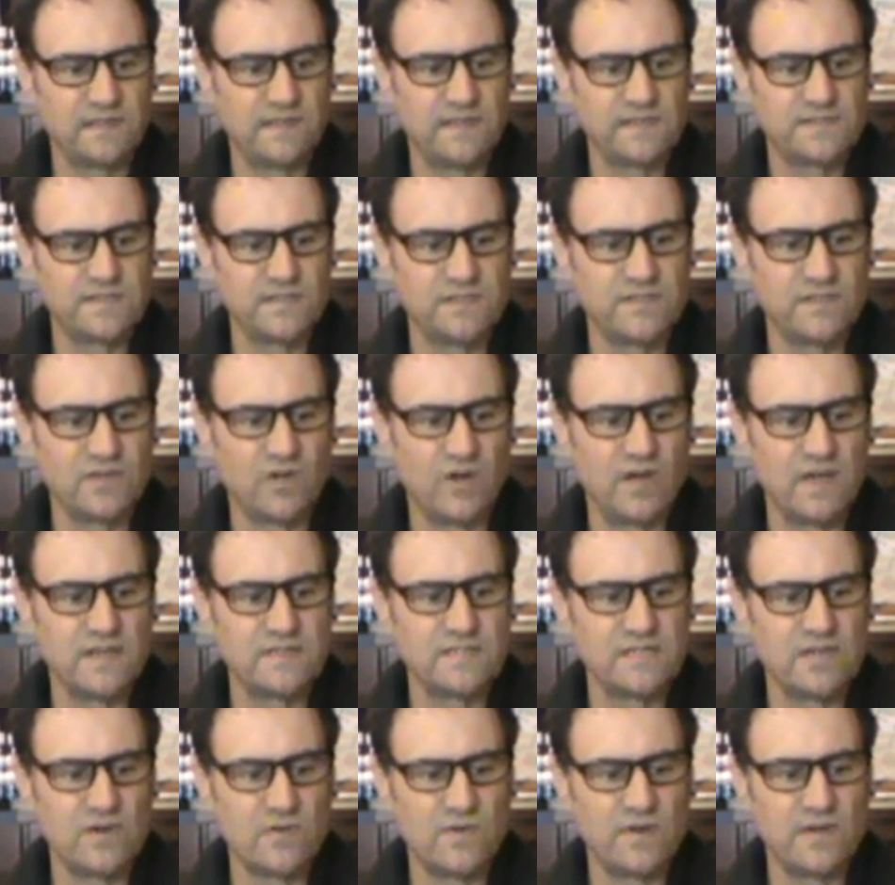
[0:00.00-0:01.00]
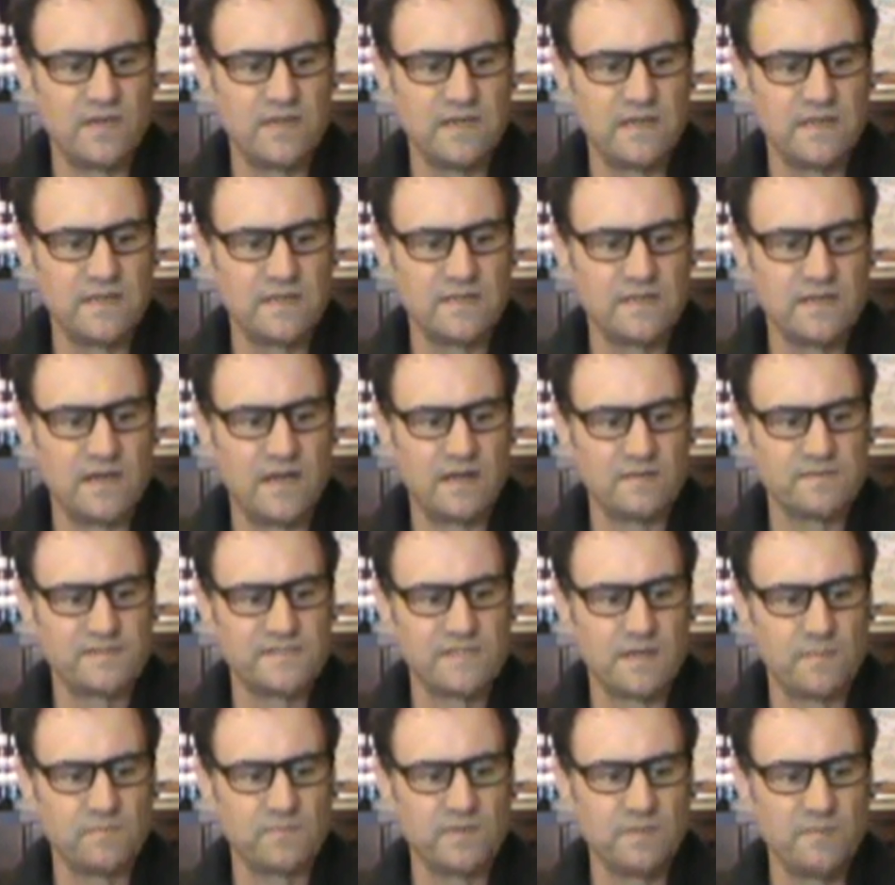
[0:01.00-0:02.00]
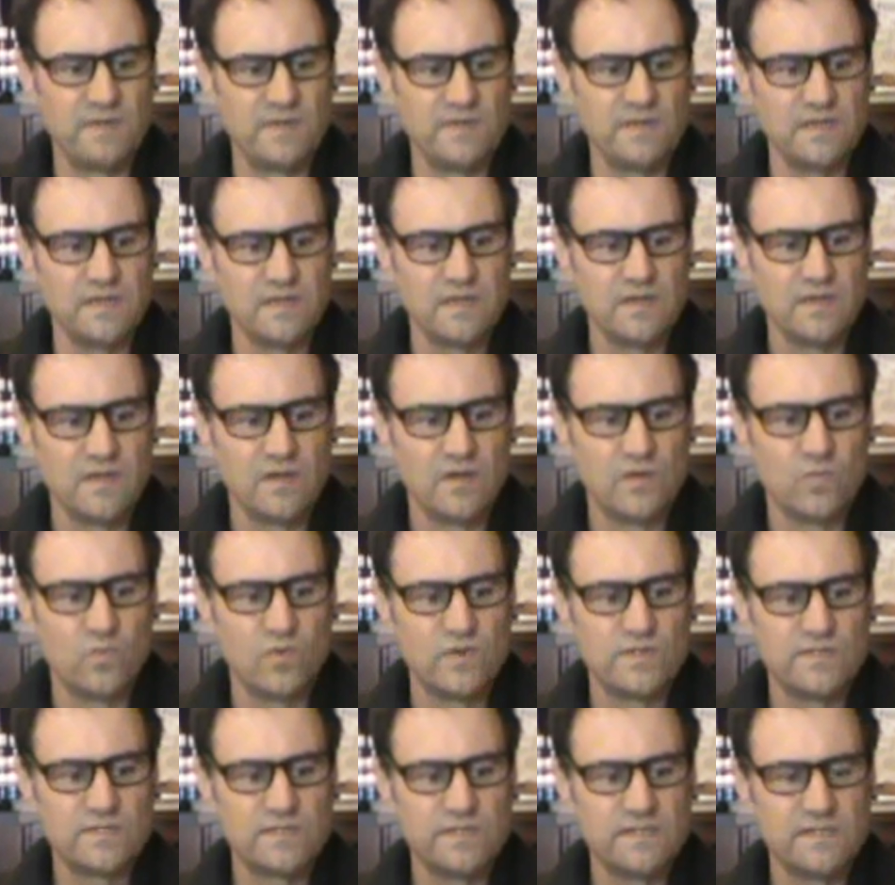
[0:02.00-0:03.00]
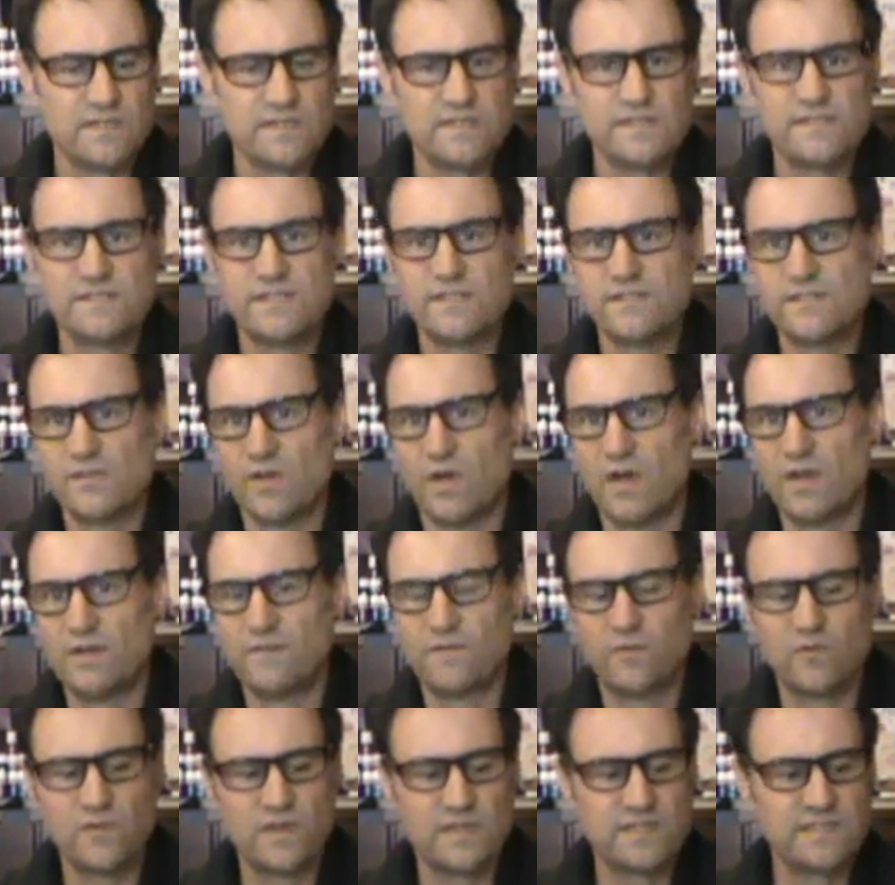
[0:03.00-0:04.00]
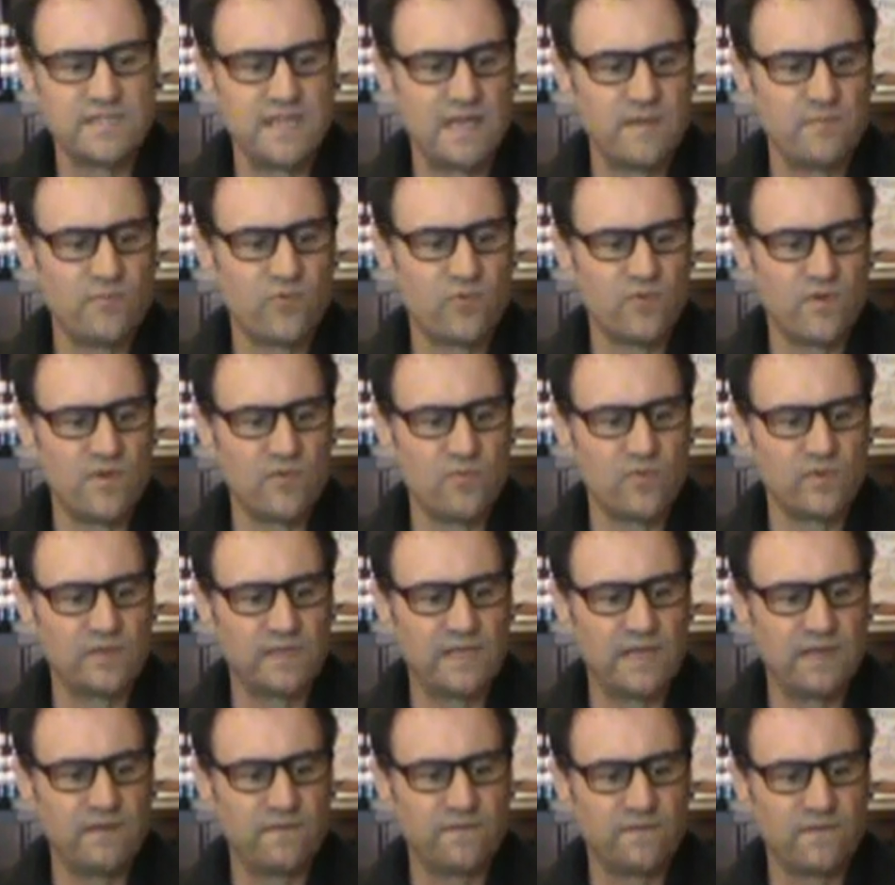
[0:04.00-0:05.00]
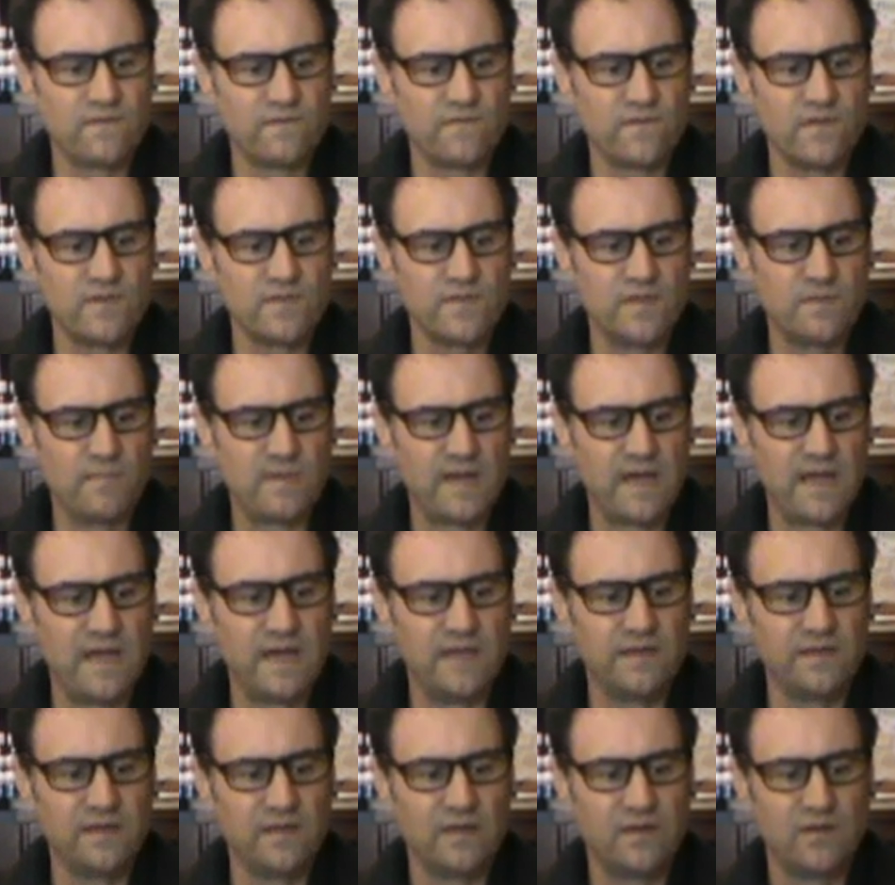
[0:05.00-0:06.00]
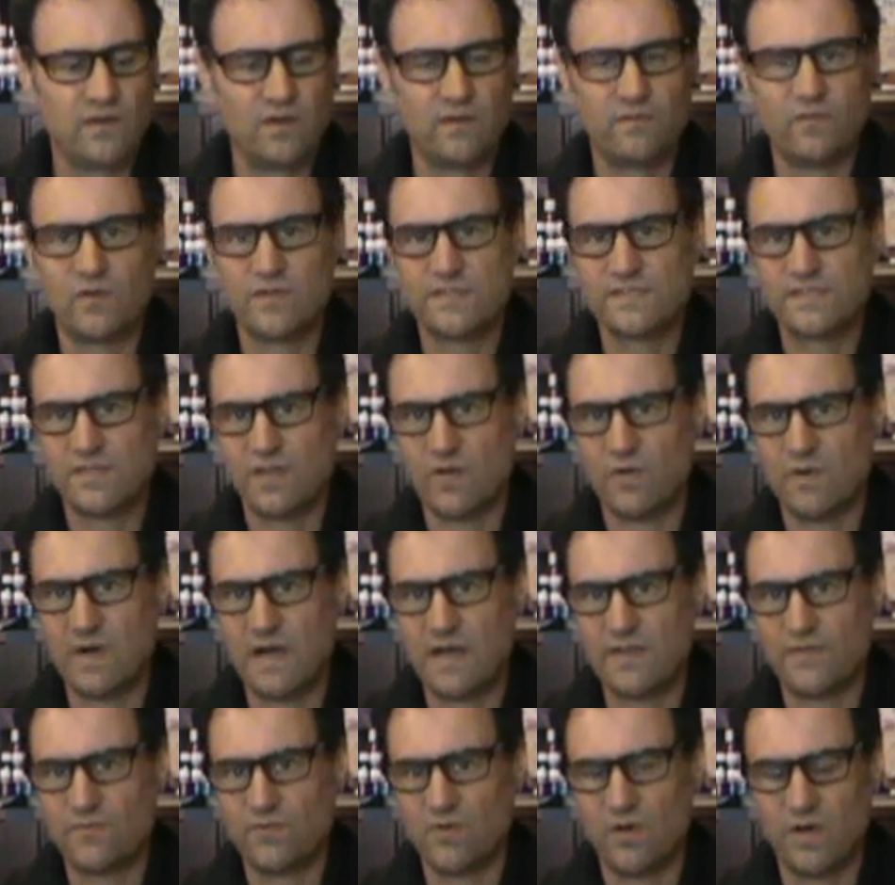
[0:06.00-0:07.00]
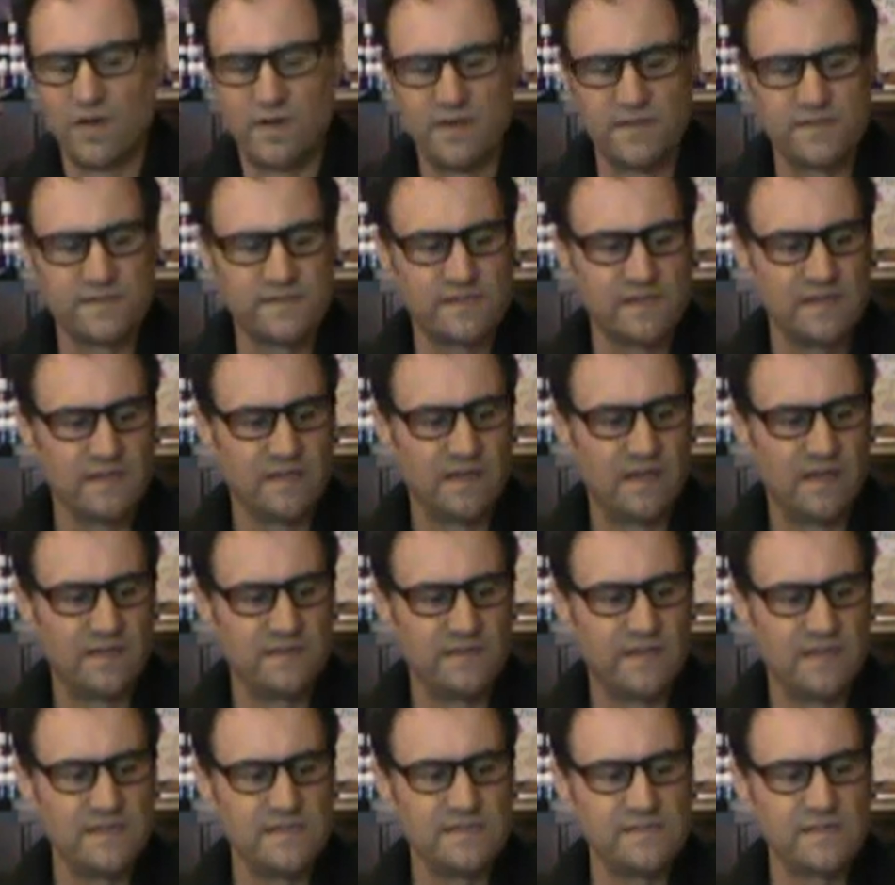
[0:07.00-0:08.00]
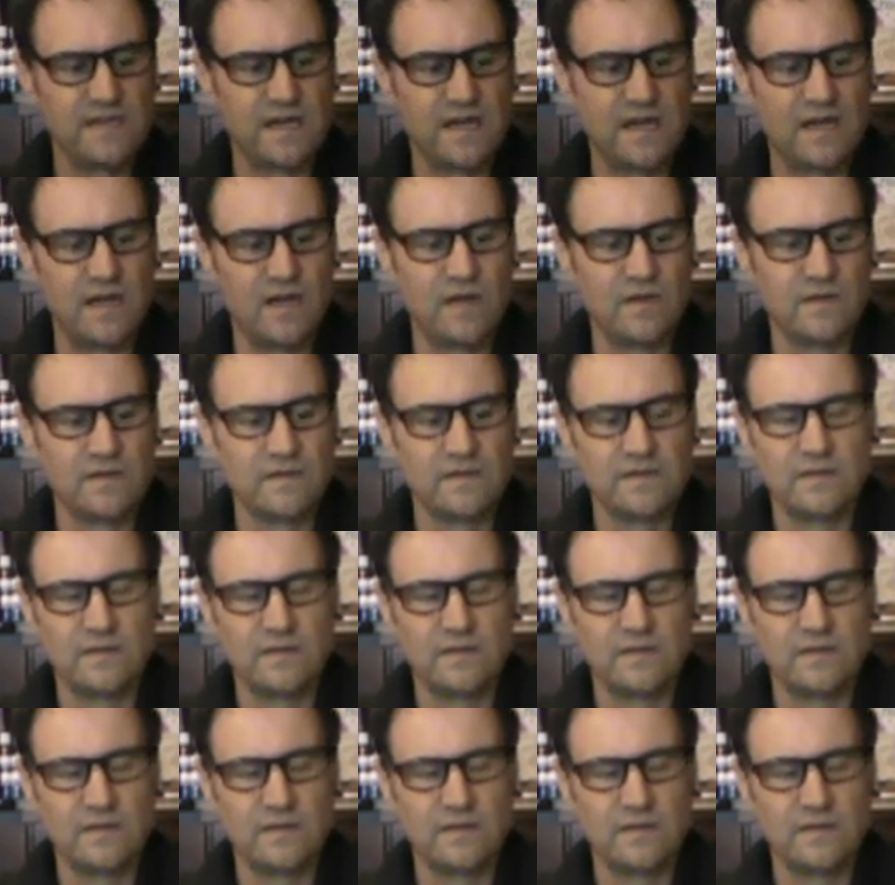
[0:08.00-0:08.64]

It's a dietary supplement which is designed for the temporary relief from the pain of osteoarthritis, and these are